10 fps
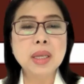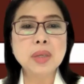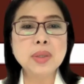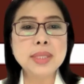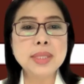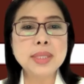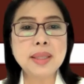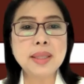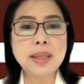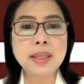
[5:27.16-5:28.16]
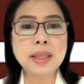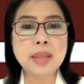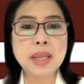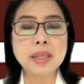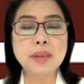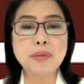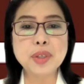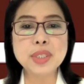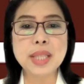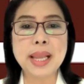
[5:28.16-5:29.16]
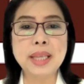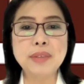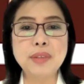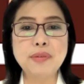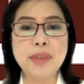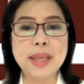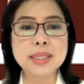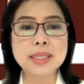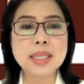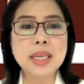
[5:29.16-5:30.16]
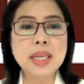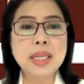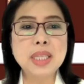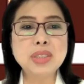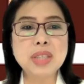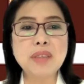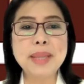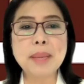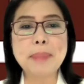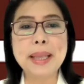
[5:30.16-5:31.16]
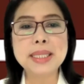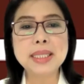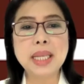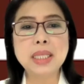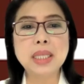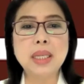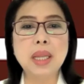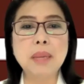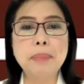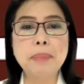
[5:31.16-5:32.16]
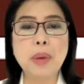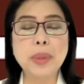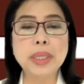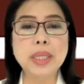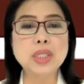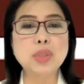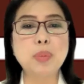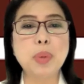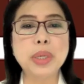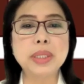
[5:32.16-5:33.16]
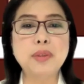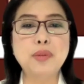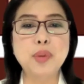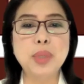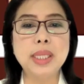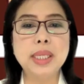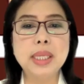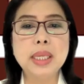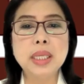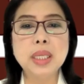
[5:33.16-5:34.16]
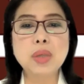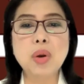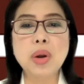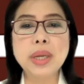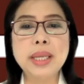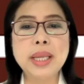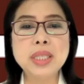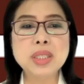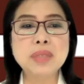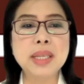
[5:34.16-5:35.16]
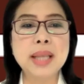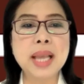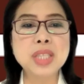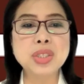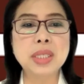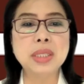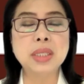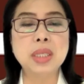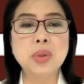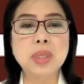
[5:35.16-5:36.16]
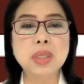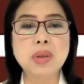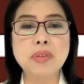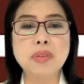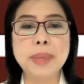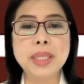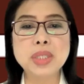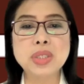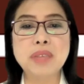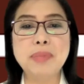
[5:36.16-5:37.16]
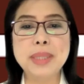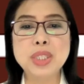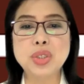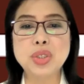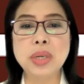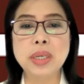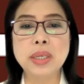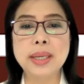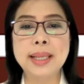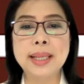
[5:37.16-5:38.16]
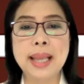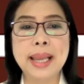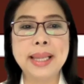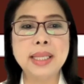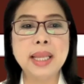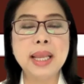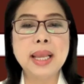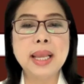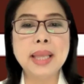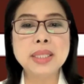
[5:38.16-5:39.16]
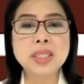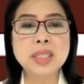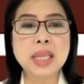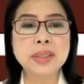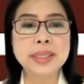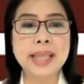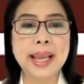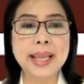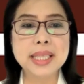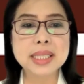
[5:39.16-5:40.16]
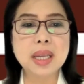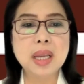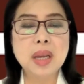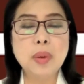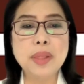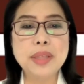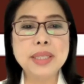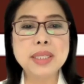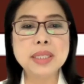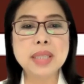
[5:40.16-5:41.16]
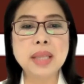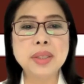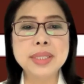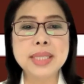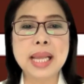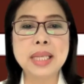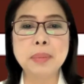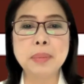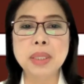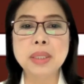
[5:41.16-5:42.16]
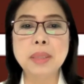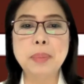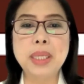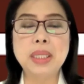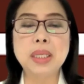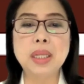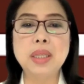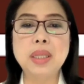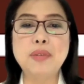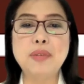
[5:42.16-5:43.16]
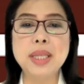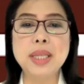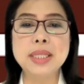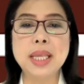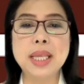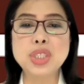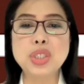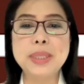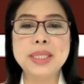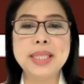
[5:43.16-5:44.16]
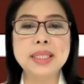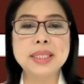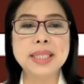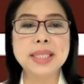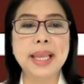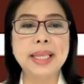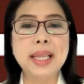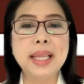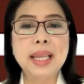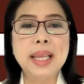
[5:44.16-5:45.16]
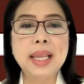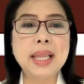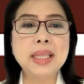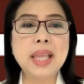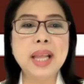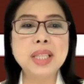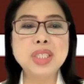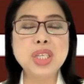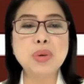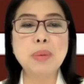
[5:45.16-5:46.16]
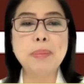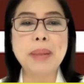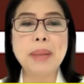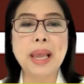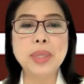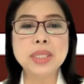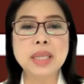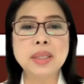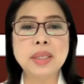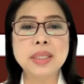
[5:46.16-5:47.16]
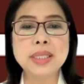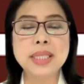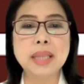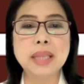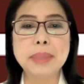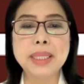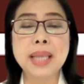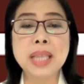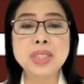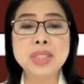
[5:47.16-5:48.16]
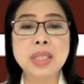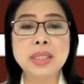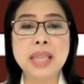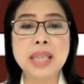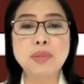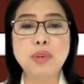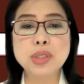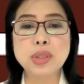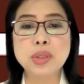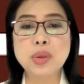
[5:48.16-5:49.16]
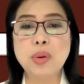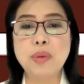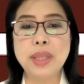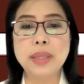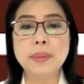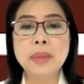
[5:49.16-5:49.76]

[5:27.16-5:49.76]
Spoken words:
Considering that they are the first line of defense, they should have been capacitated, empowered, and supported fully. The coordination of the national and the local government should have been stronger and aligned and standardized. While this is understandable, the political differences should be set aside and let the LGU comply with the standard set by the National Task Force on COVID.